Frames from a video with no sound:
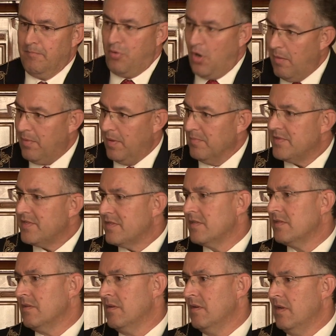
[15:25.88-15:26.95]

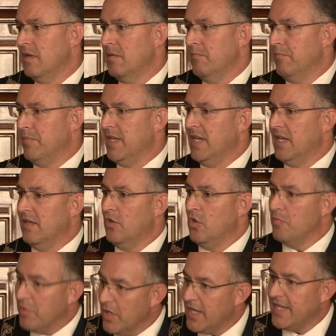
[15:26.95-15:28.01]
problems, being
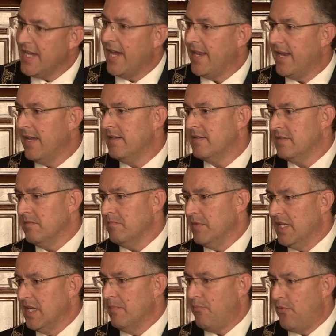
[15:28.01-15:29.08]
humiliated,
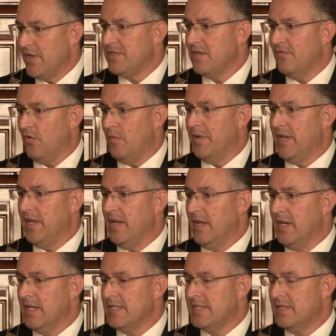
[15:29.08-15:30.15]
being in prison for many
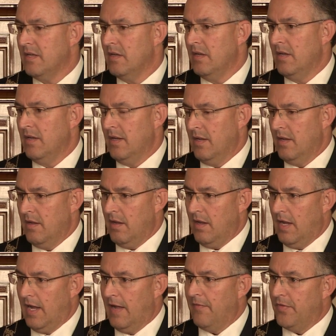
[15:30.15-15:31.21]
years,
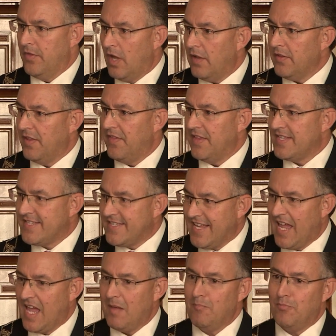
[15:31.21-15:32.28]
not in the
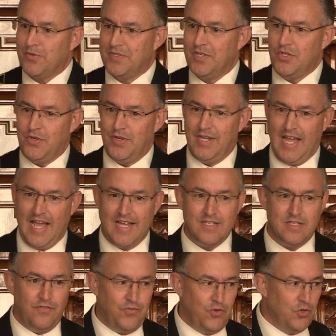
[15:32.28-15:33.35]
same position
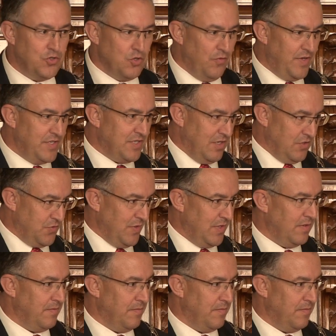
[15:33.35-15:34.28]
as the future of his country.